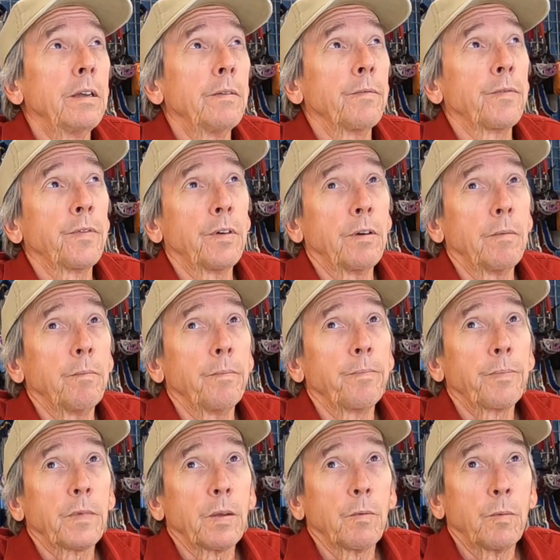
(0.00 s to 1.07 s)
from
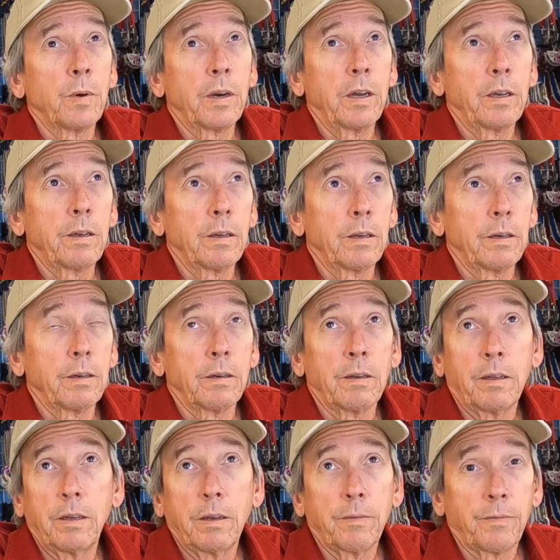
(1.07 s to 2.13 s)
what I could
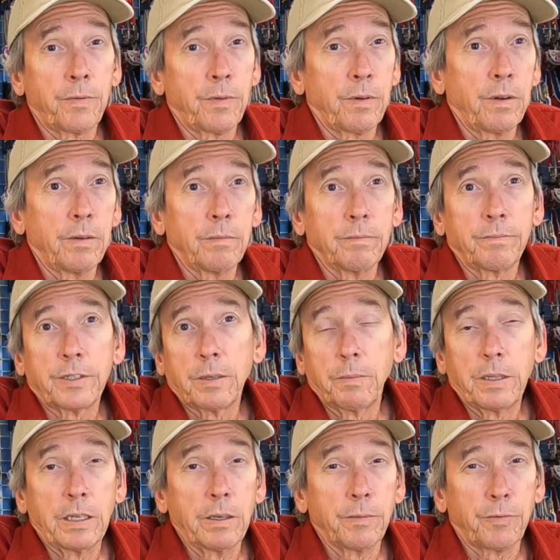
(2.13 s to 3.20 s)
get from some
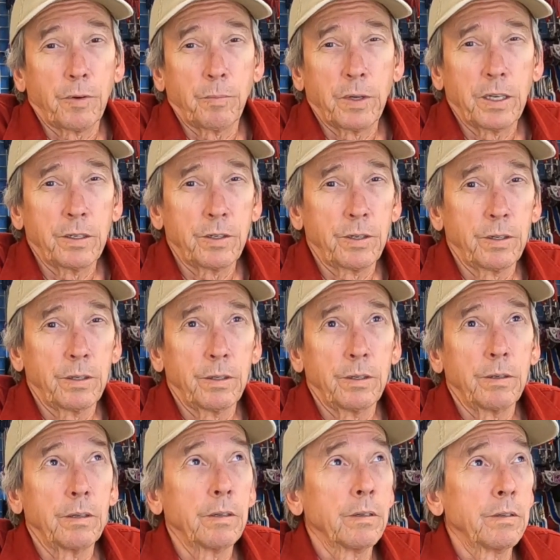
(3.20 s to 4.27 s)
of the
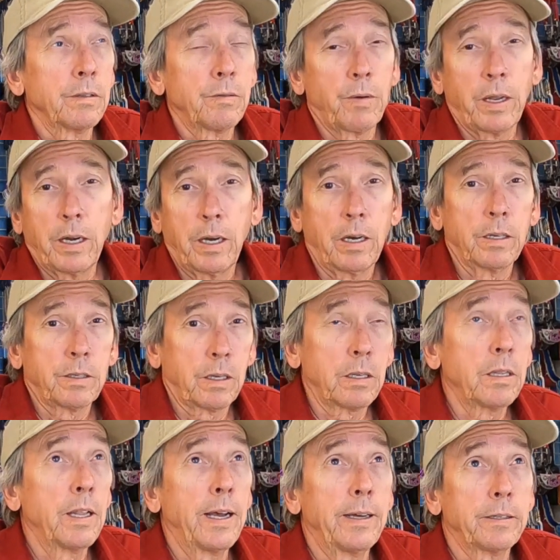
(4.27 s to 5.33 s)
information, it's rated as a
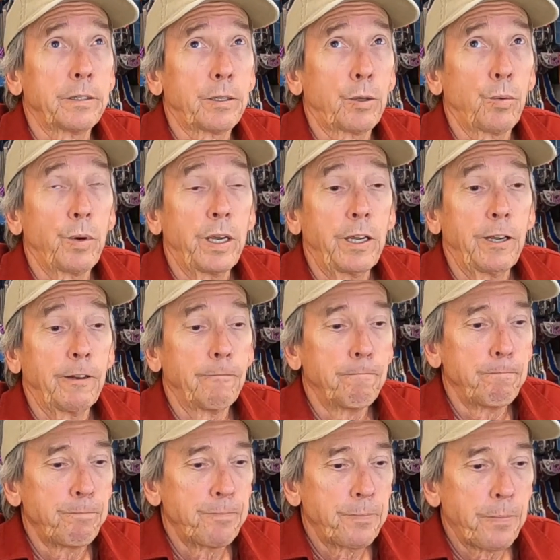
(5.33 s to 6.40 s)
class 3.
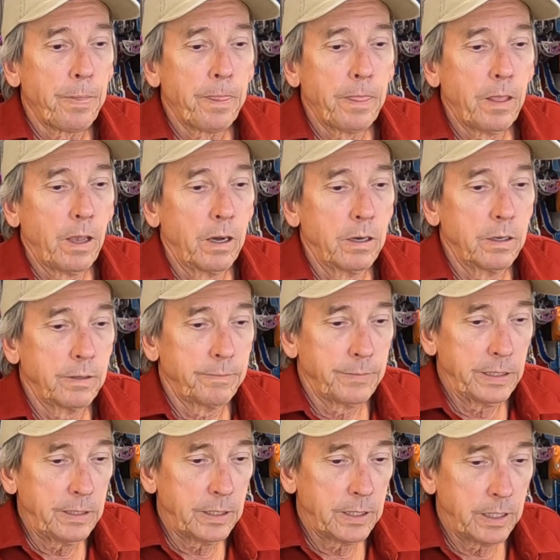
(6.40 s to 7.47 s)

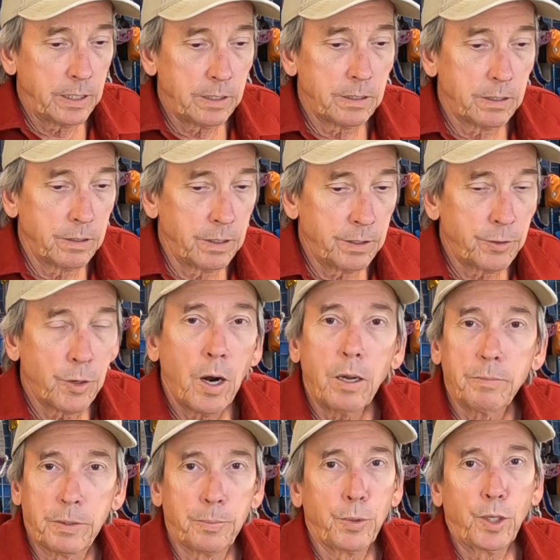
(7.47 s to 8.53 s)
It
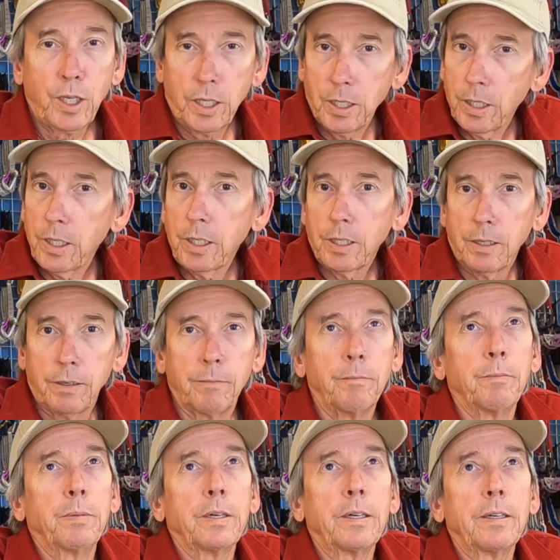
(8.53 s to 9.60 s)
drops pretty good,
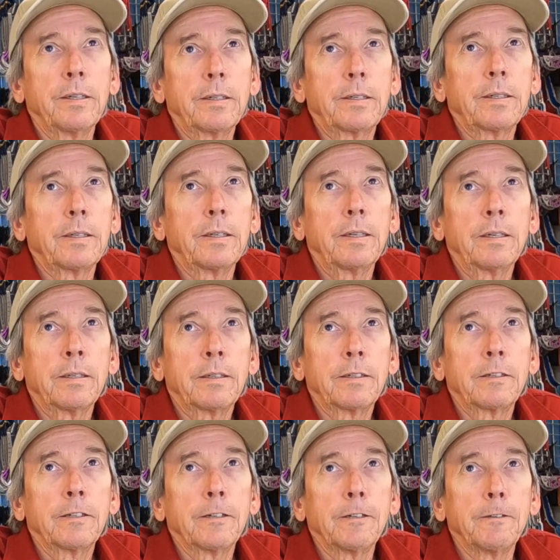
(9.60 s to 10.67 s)
but
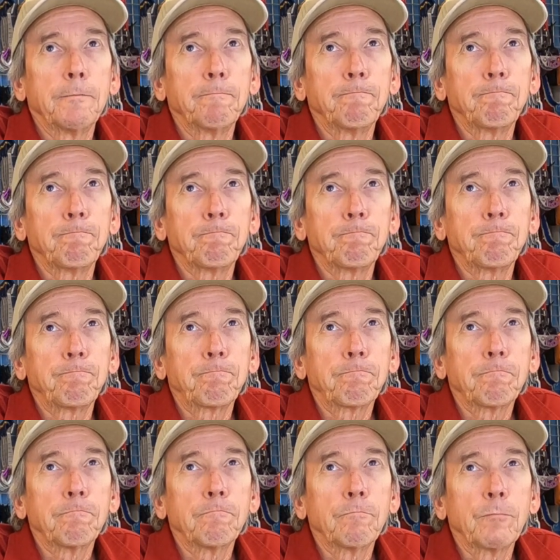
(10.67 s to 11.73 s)

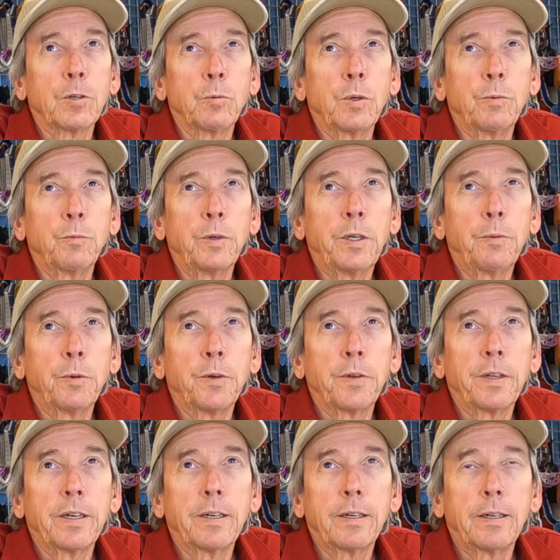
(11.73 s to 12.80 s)
when we were
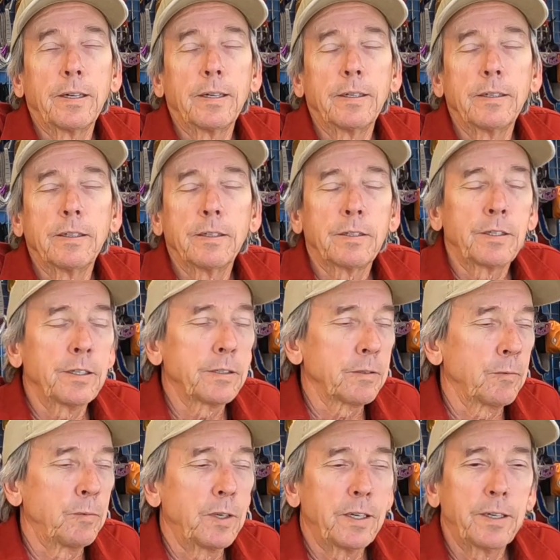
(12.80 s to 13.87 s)
there, just
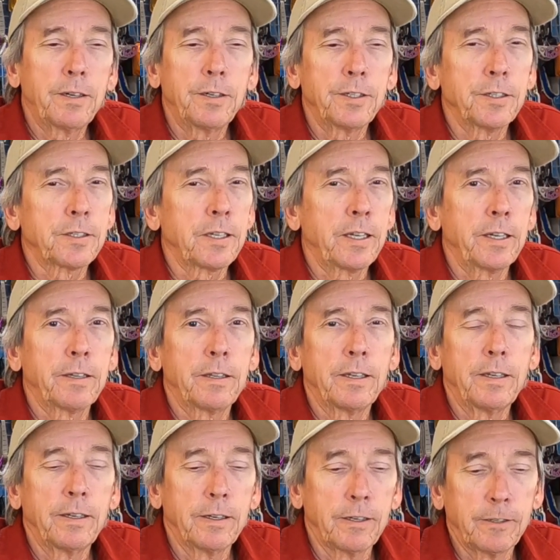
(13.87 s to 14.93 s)
the water, just like
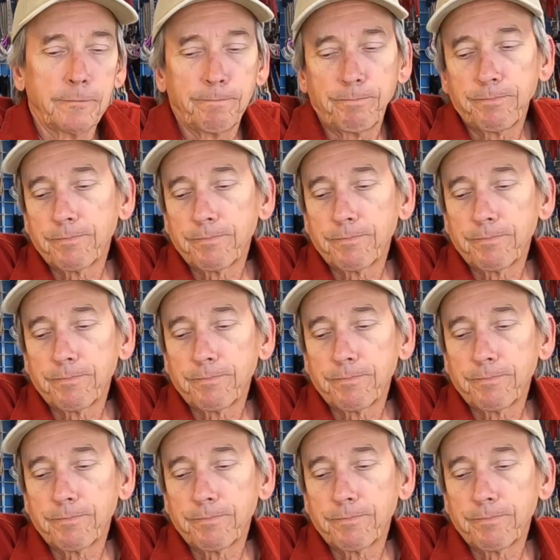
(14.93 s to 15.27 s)
the